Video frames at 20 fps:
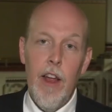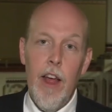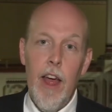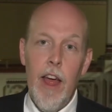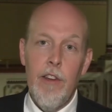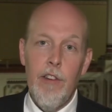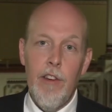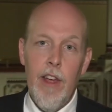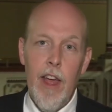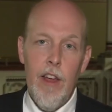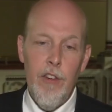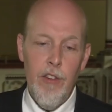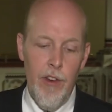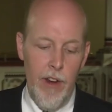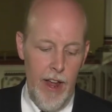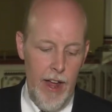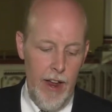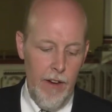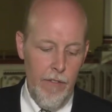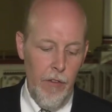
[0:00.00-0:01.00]

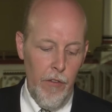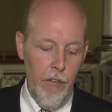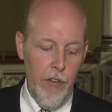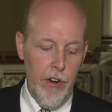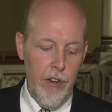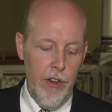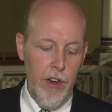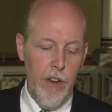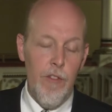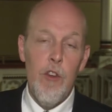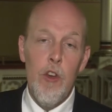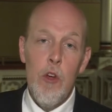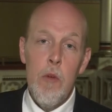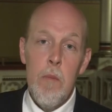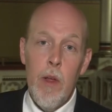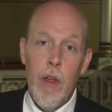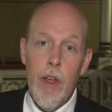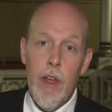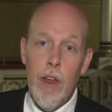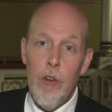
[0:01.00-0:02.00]
education aid, will receive
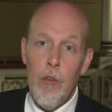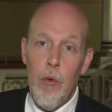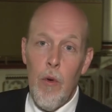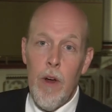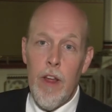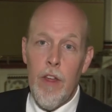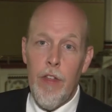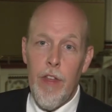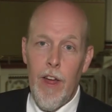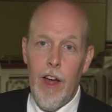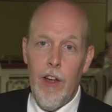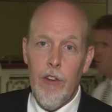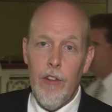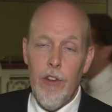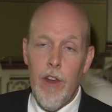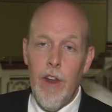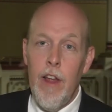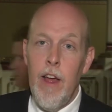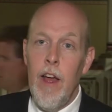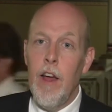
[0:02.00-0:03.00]

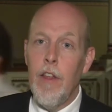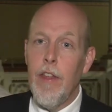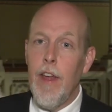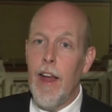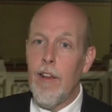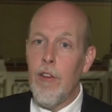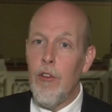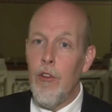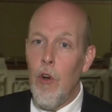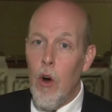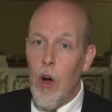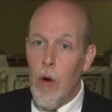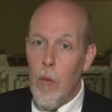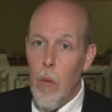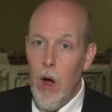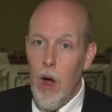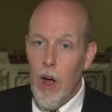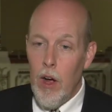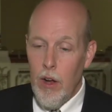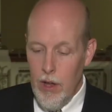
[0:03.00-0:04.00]
$2,020,000. That's
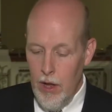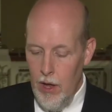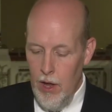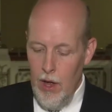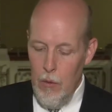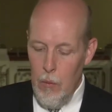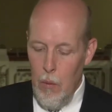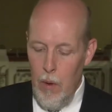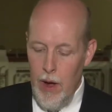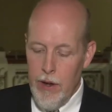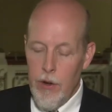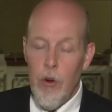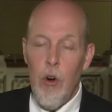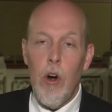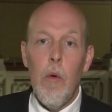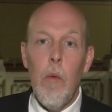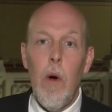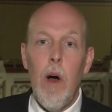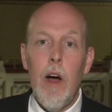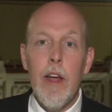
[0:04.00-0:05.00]
Norwalk. Why
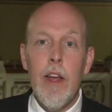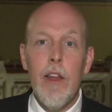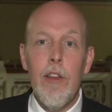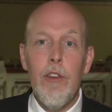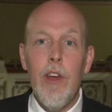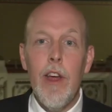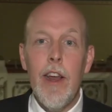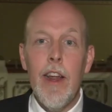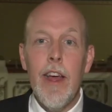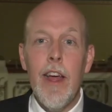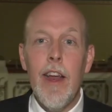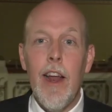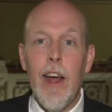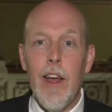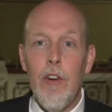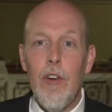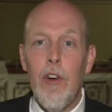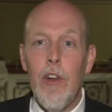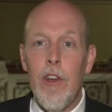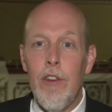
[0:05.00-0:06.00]
Norwalk is getting it,
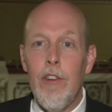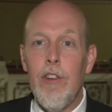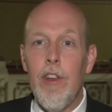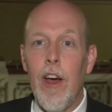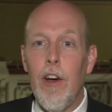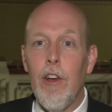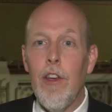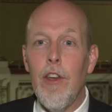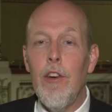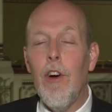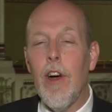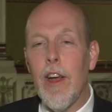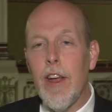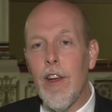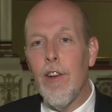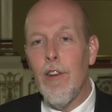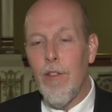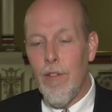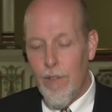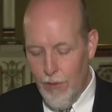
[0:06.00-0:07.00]
I couldn't tell you. I
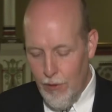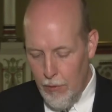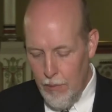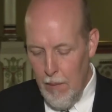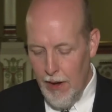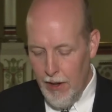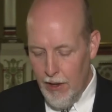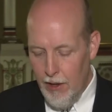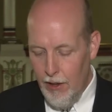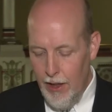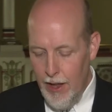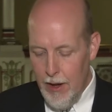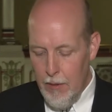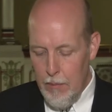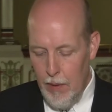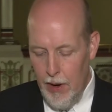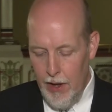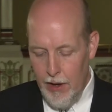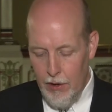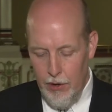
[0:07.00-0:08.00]
could
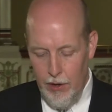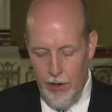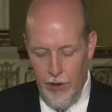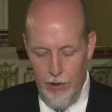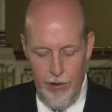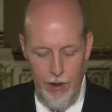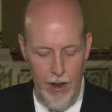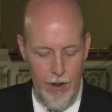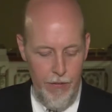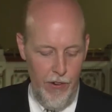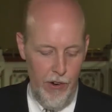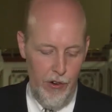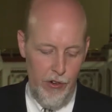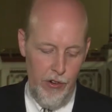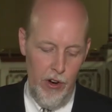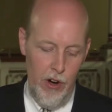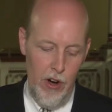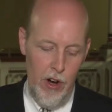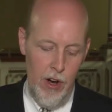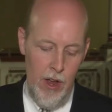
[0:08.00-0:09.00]
speculate, but I couldn't say for
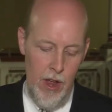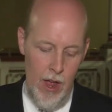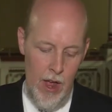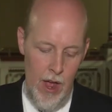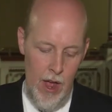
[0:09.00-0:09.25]
sure.